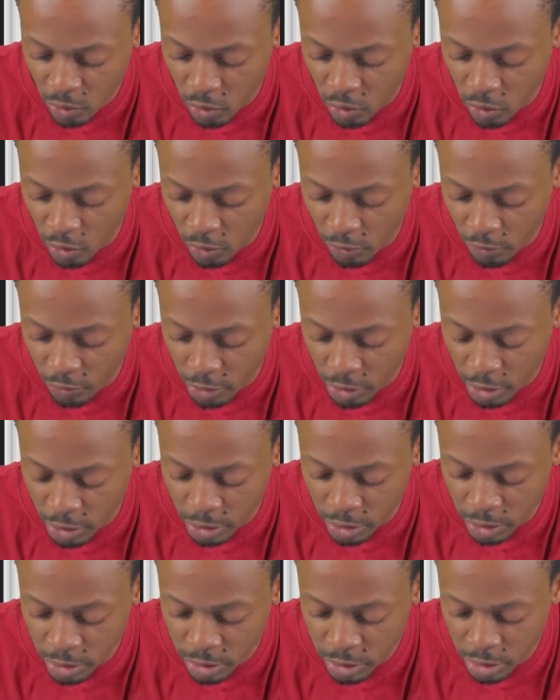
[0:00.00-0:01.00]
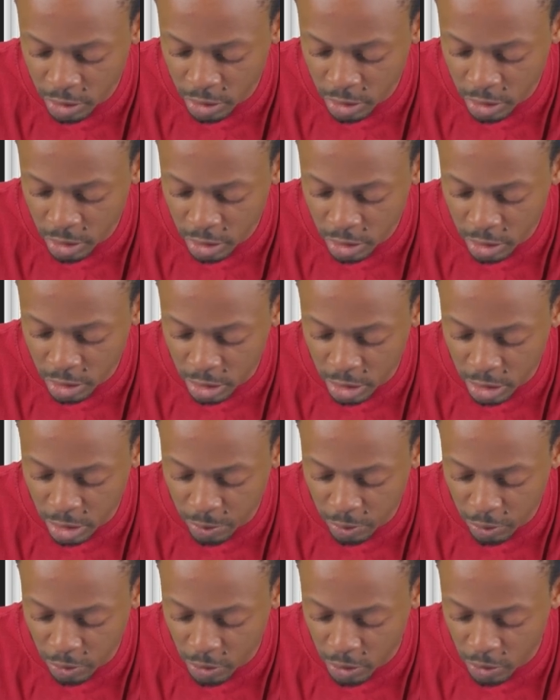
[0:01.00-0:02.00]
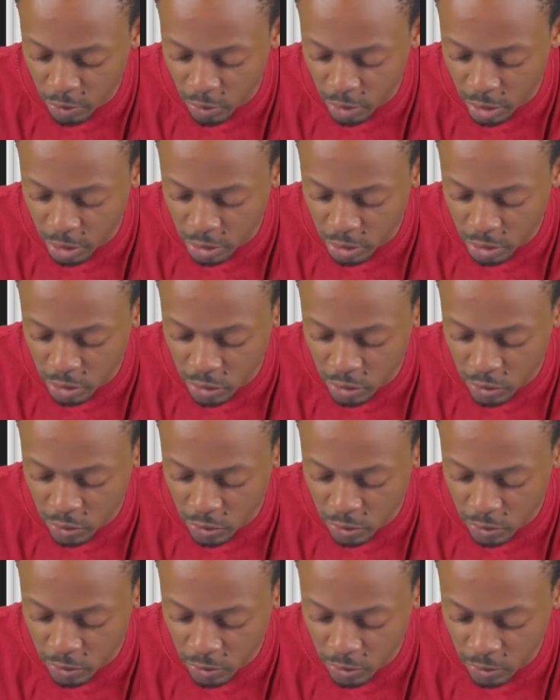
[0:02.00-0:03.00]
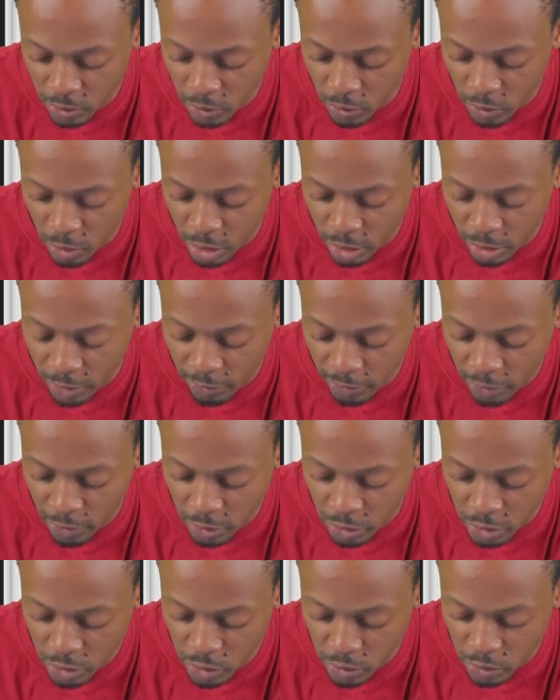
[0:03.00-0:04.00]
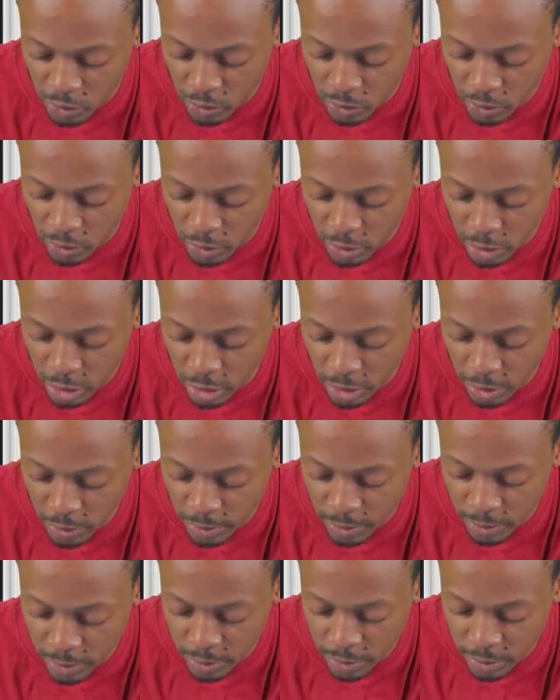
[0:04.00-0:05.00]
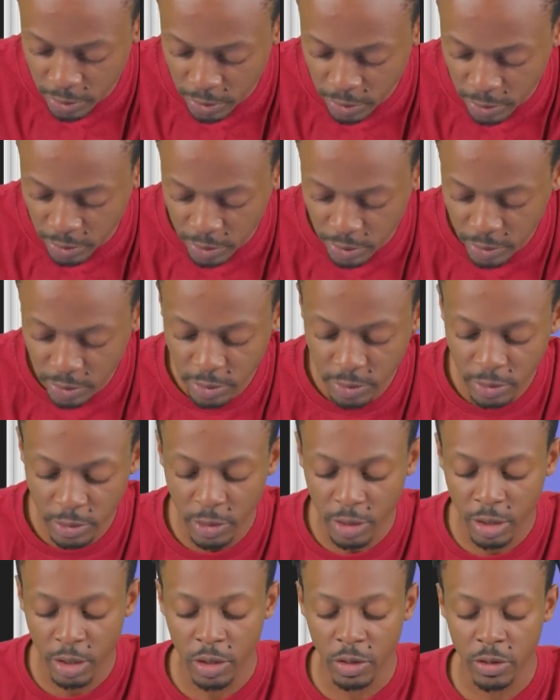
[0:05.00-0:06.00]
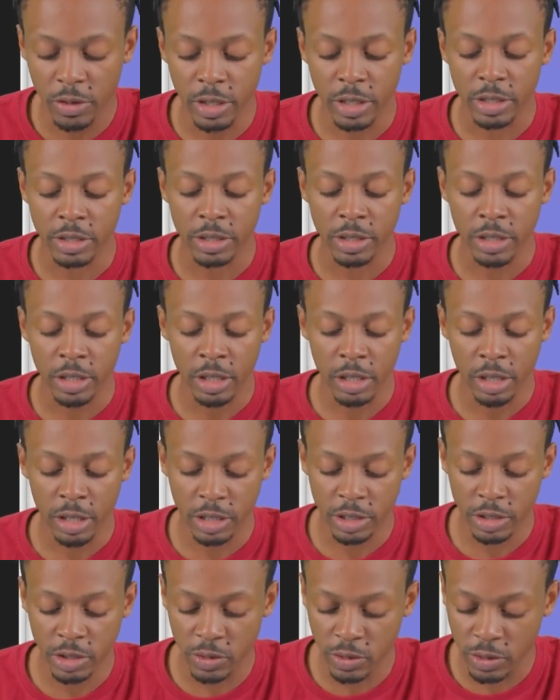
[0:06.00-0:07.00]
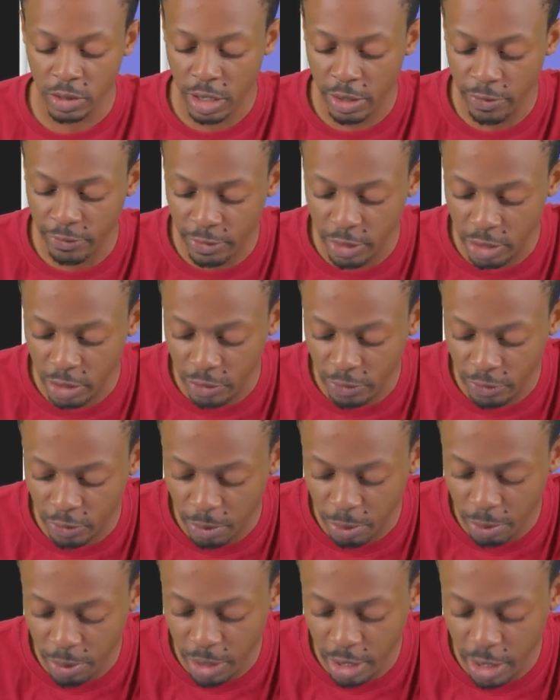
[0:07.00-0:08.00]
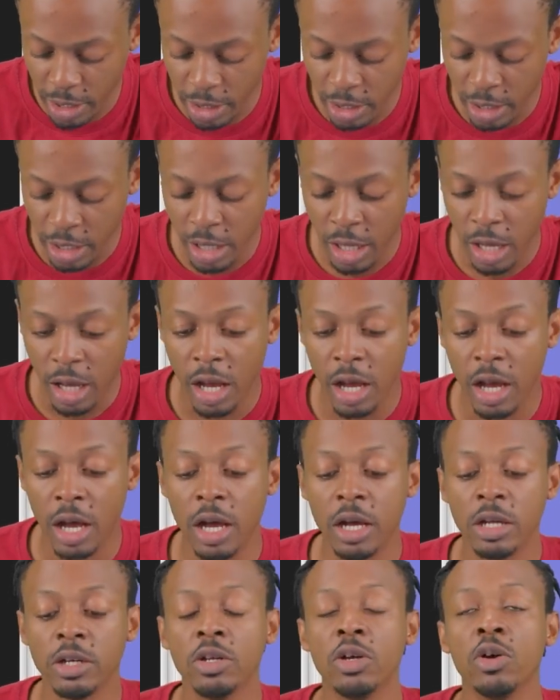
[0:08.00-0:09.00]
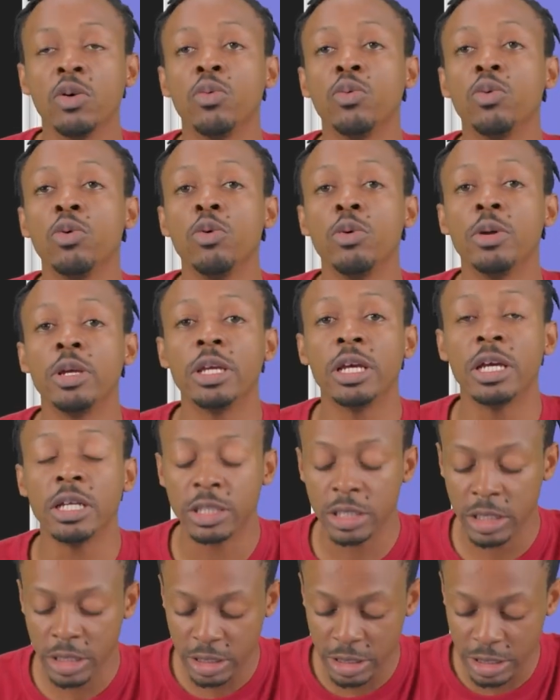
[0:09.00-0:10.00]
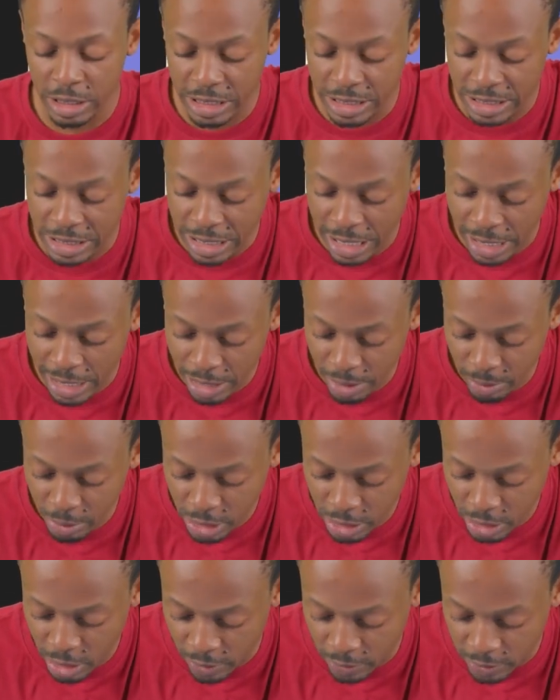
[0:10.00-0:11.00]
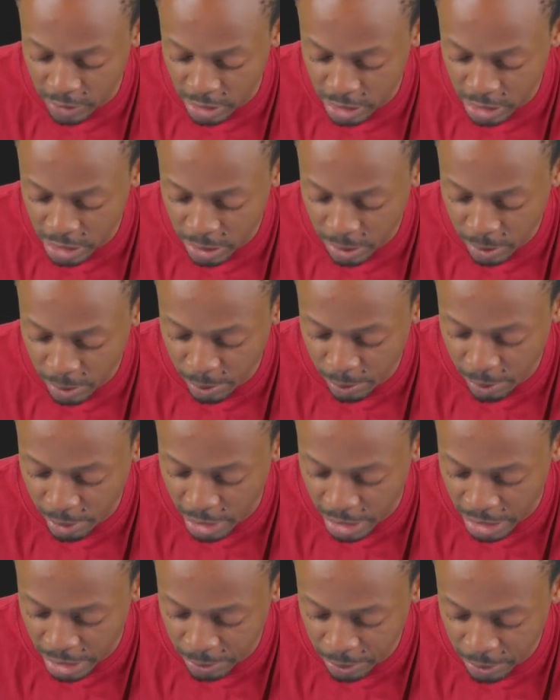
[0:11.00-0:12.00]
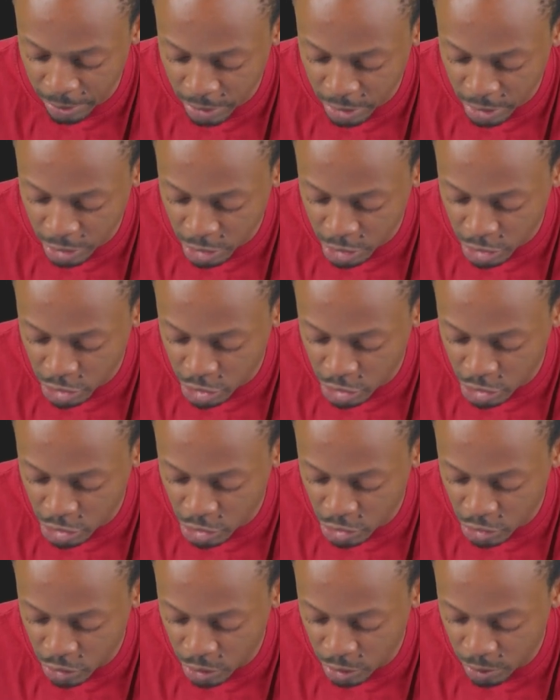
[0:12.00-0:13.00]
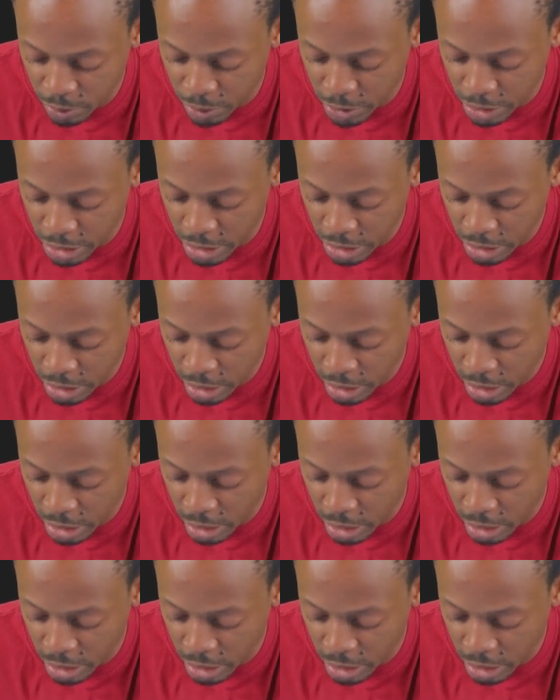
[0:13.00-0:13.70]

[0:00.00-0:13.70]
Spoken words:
over 3.14142. Okay, all right, let's use that value for pi, and we'll get the diameter of this pipe should be